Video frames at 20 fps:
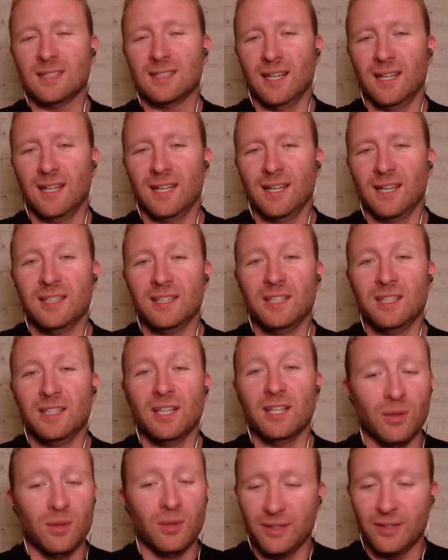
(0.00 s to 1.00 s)

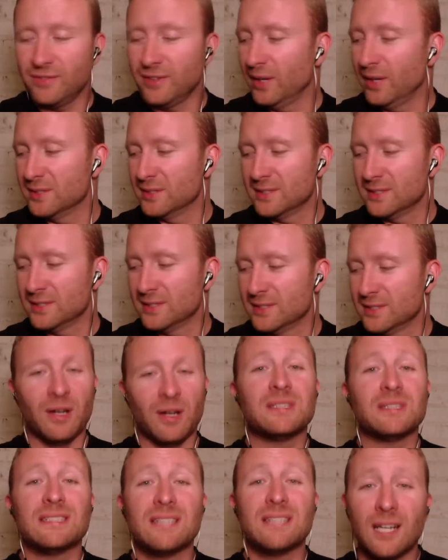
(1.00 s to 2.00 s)
if I
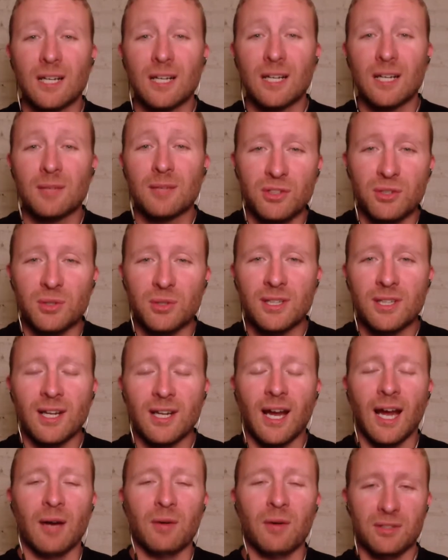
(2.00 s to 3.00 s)
was set up to do it,
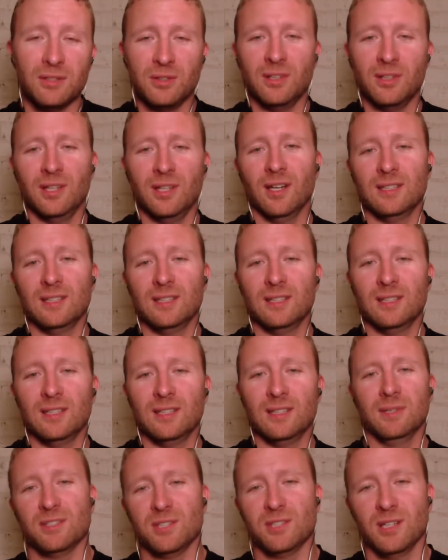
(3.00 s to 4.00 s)
I would do the Ice
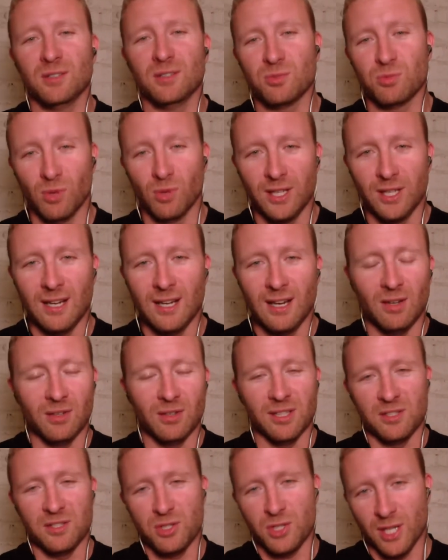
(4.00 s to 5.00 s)
Bucket Challenge right
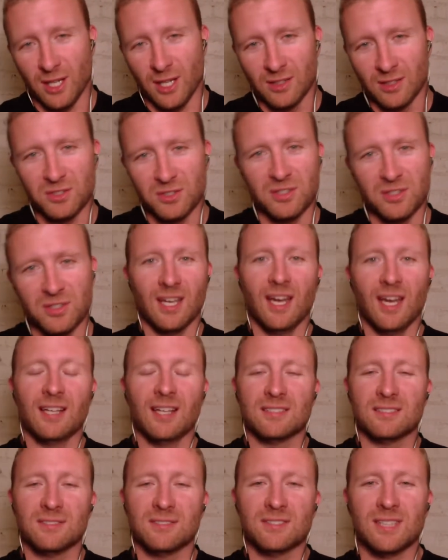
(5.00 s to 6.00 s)
now and challenge the
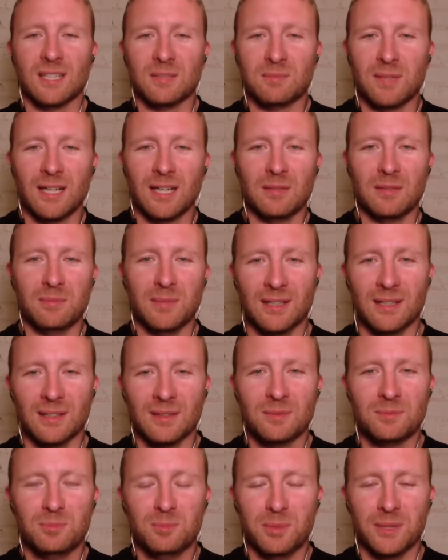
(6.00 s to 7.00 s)
cast of Saved by the
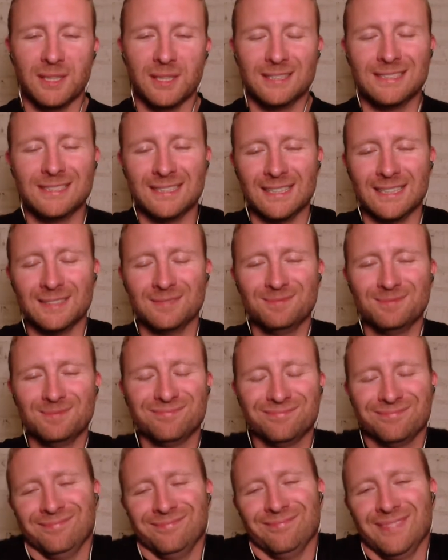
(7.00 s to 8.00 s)
Bell. But
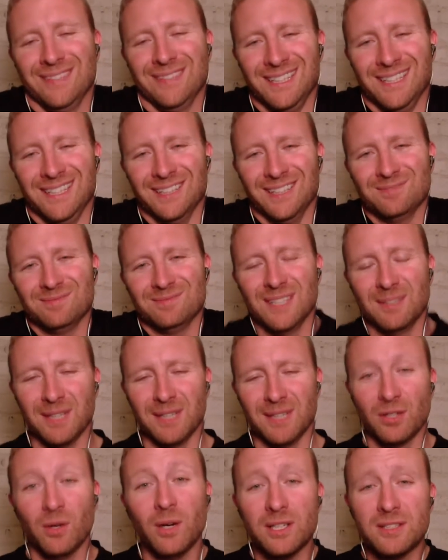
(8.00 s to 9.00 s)
I'm
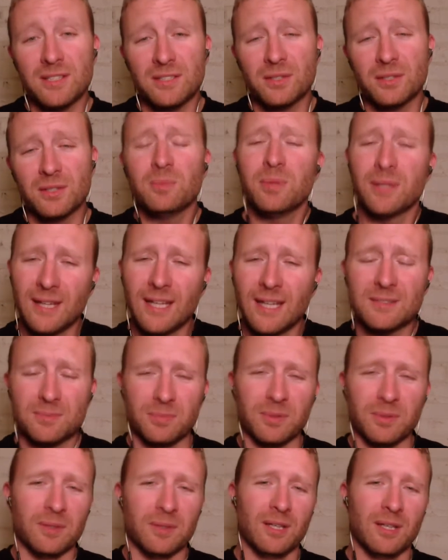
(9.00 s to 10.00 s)
not going to. But that'd
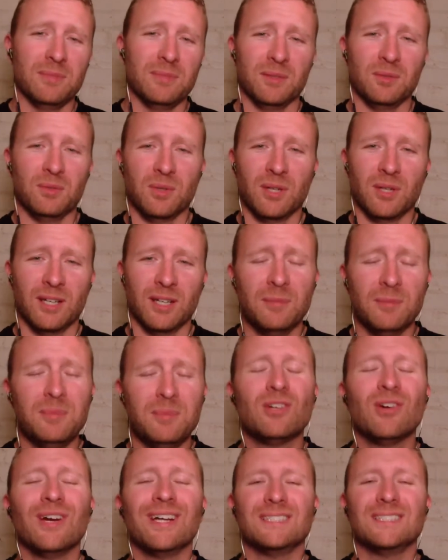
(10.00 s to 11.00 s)
be a
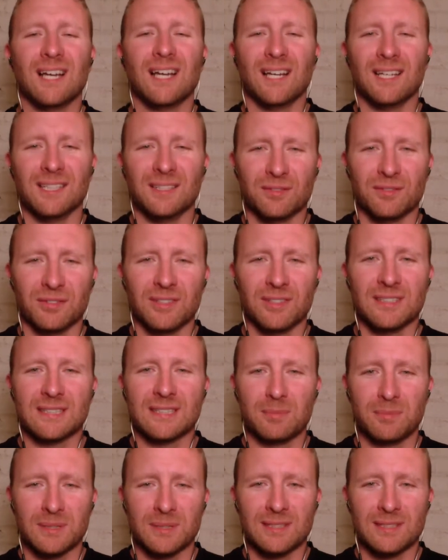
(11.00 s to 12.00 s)
great tie-in for this
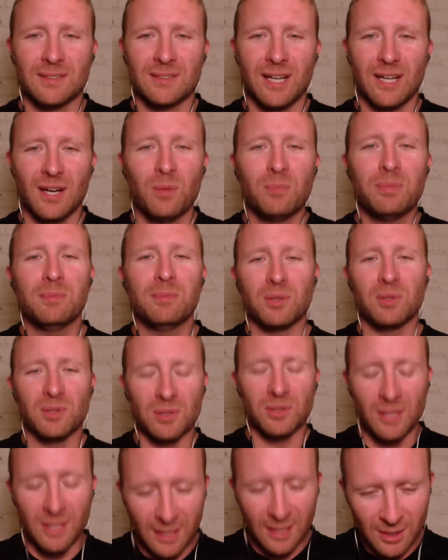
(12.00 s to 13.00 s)
episode. I hope
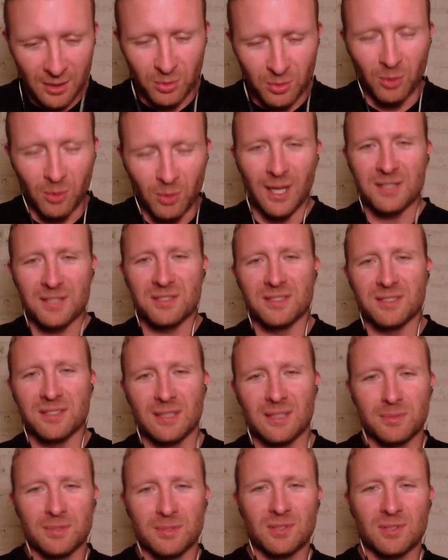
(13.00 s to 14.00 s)
people will watch this
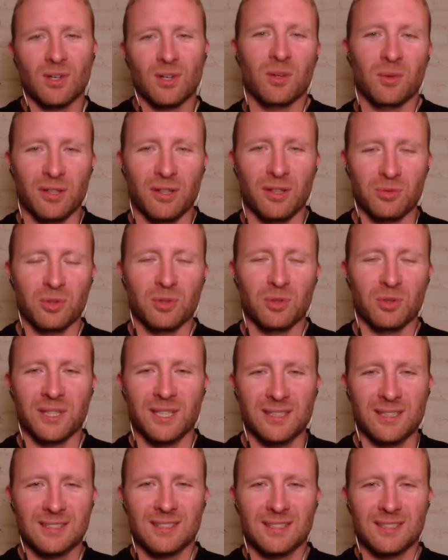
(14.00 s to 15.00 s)
episode all the way through
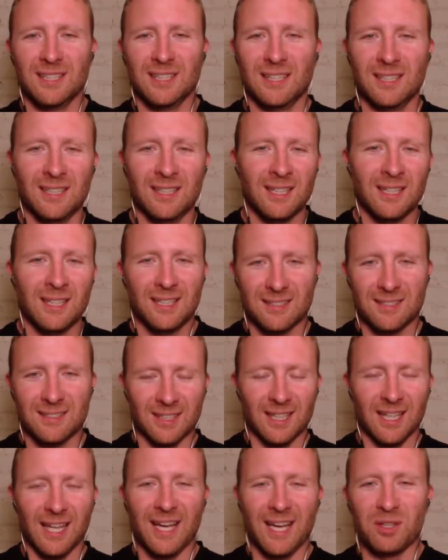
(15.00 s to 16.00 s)
and get to the
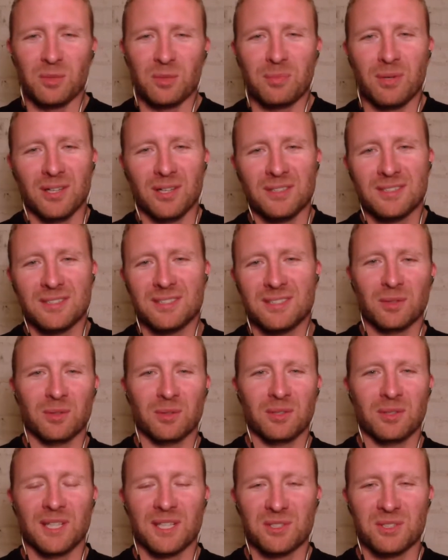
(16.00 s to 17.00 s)
latter parts here
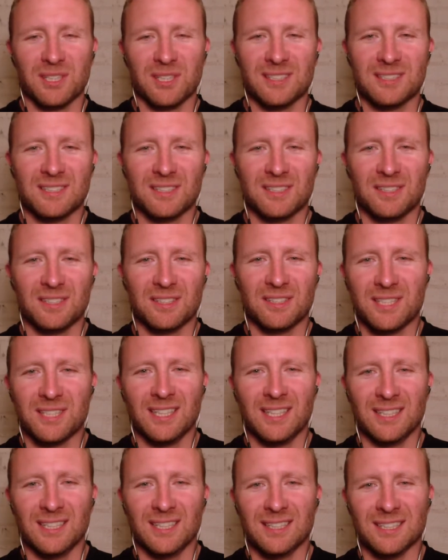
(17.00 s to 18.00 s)
where it actually gets
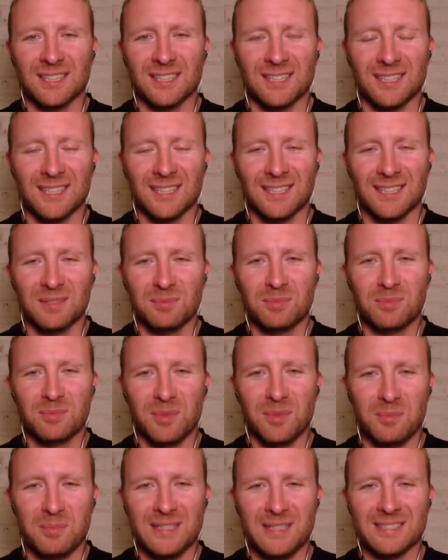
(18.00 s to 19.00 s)
entertaining and
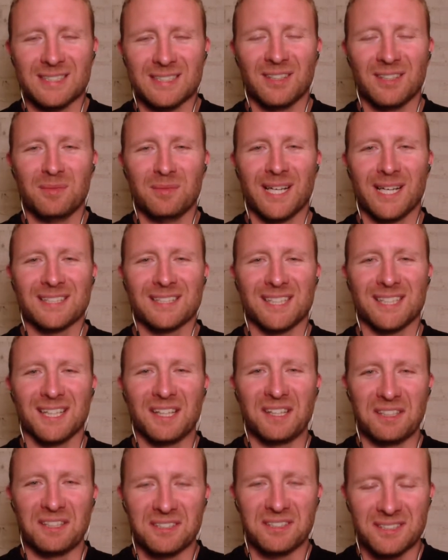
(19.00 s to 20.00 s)
we piece it all back
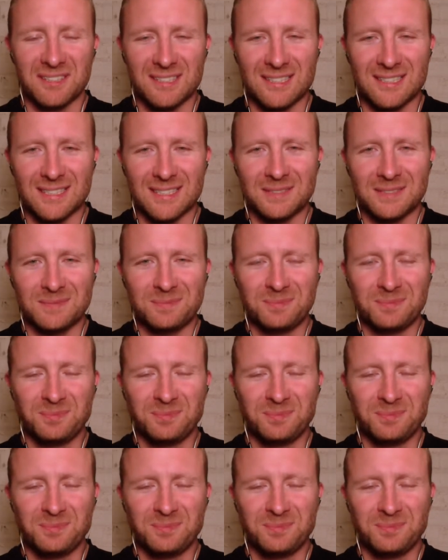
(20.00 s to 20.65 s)
together. So